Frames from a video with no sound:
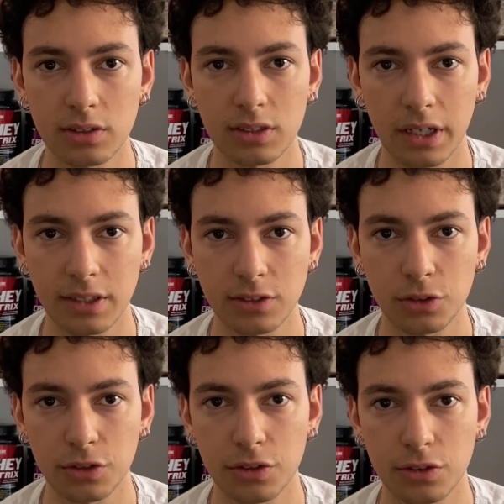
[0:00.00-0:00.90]
size
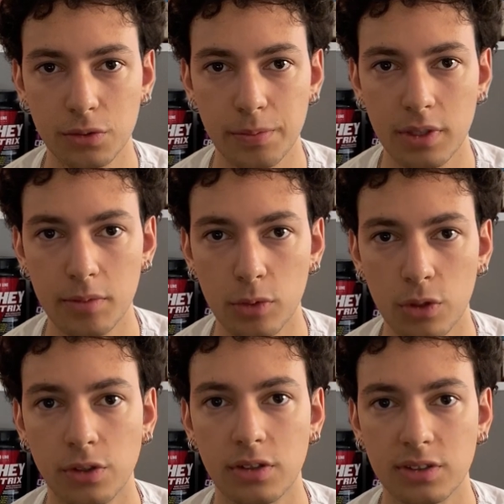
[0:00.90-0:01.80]
shouldn't be
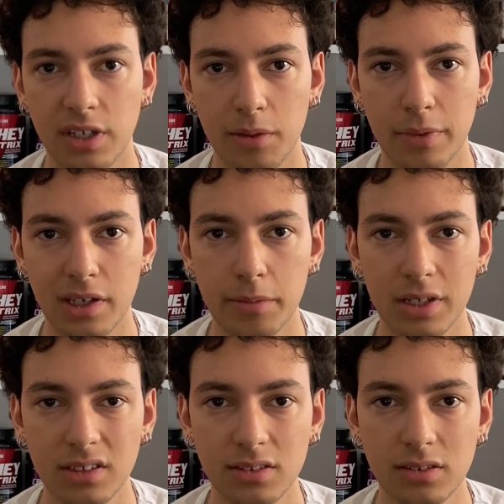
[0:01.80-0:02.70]
more than 10
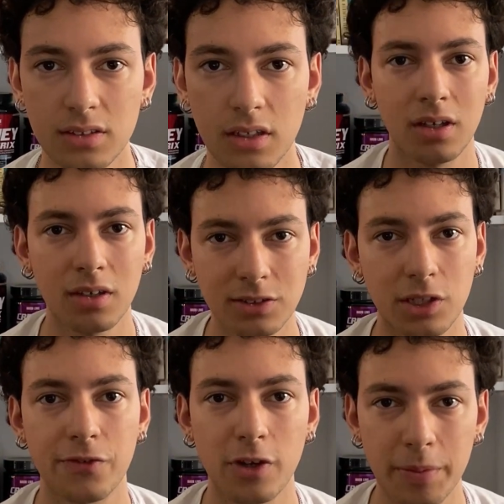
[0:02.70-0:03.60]
megabytes. So
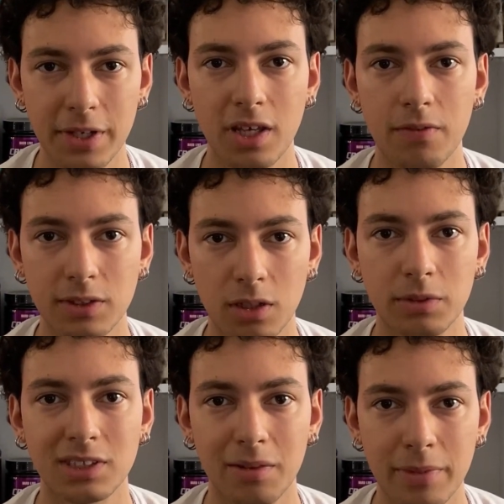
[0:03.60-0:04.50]
if your PDF is over
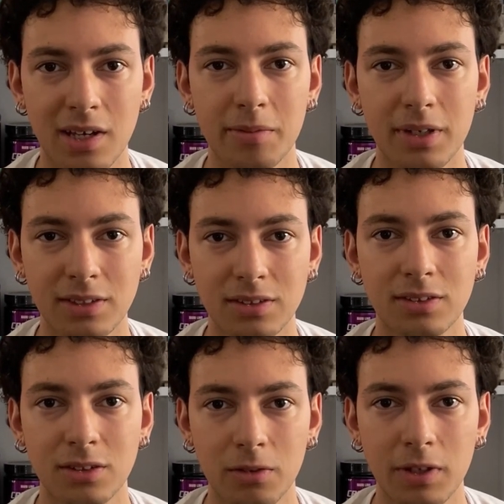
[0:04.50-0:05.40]
10 megabytes,
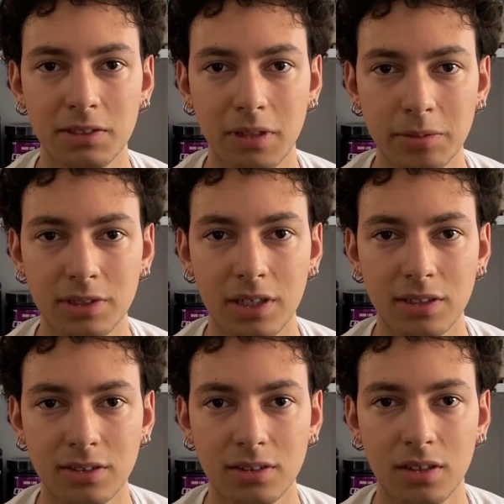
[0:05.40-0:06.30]
there's always
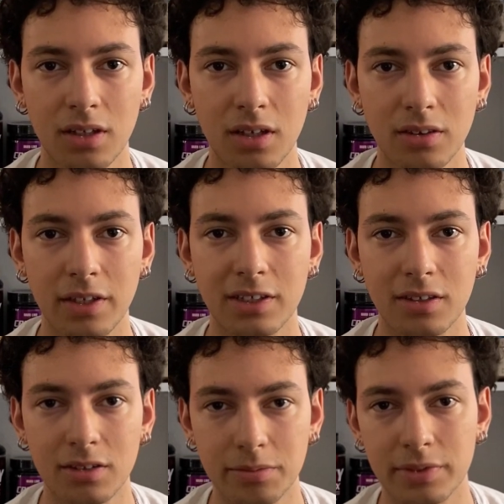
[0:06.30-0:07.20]
websites that can
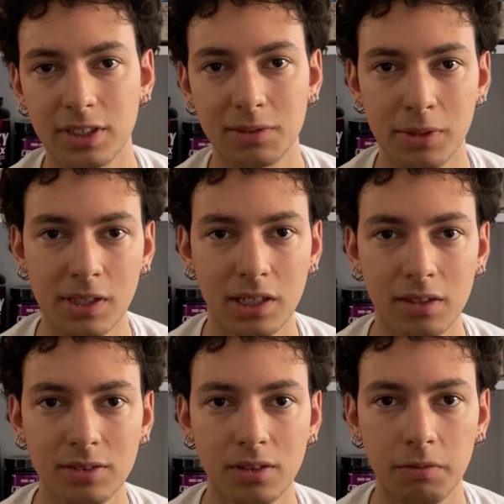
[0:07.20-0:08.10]
compress
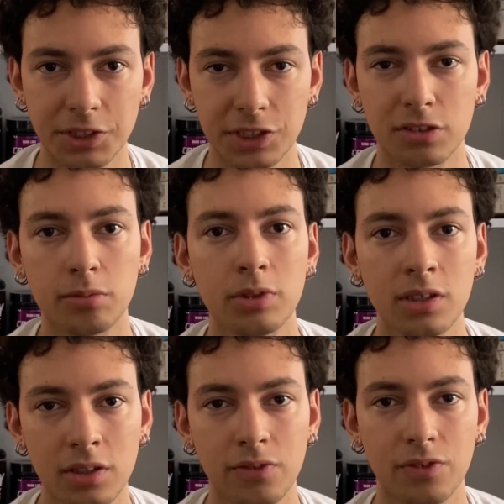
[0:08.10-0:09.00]
PDFs, which are
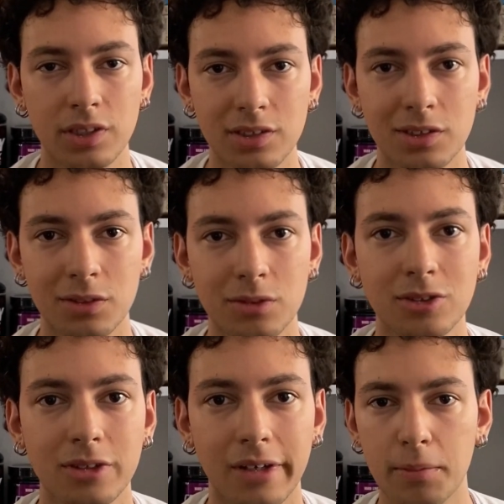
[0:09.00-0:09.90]
completely free to
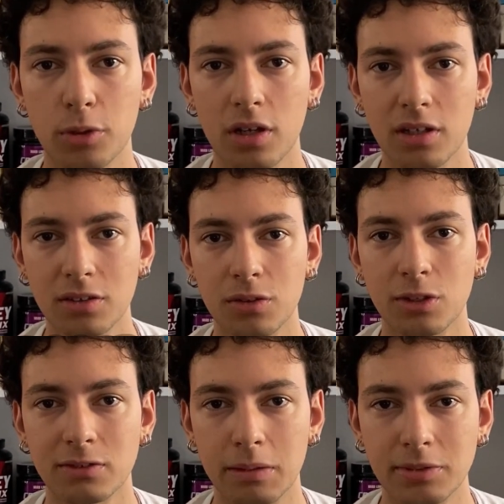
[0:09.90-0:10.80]
use. I'll put a link to
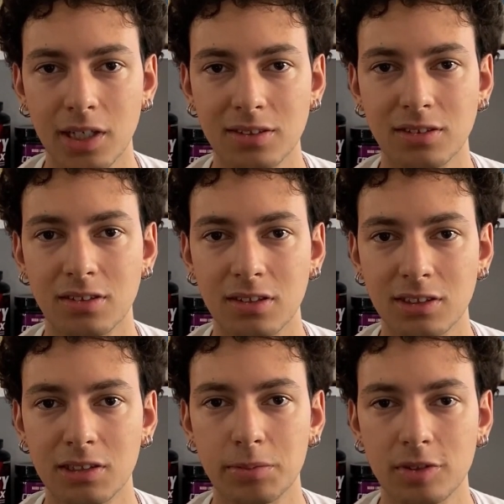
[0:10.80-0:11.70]
those websites in the
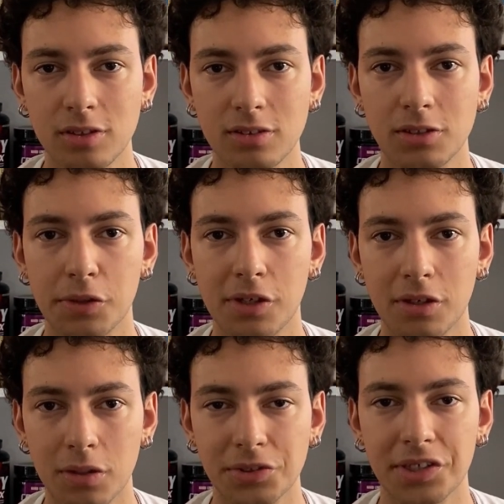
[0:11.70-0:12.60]
description so you can
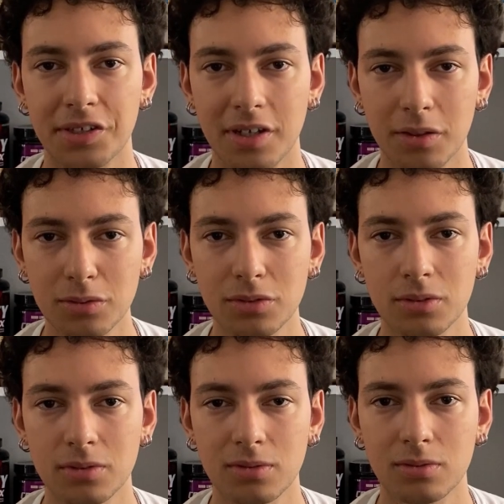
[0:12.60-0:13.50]
go check it out.
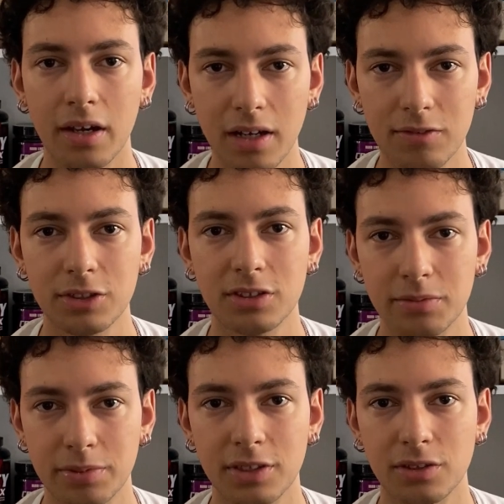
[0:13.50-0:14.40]
And after you
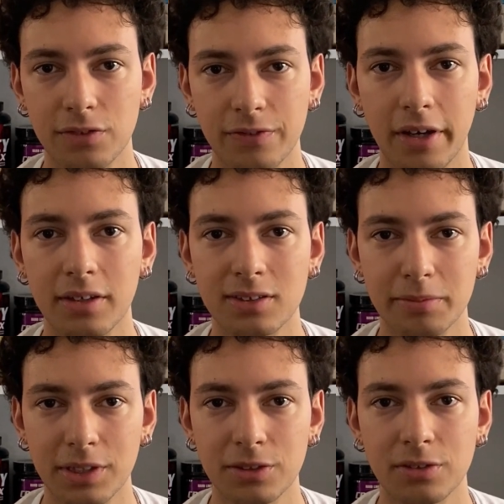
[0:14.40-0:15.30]
compress your files,
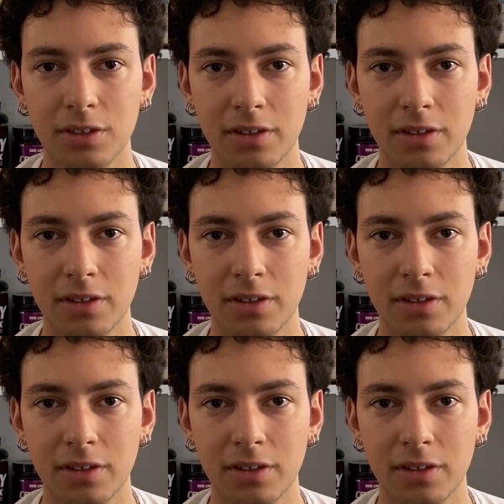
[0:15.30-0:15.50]
make sure they're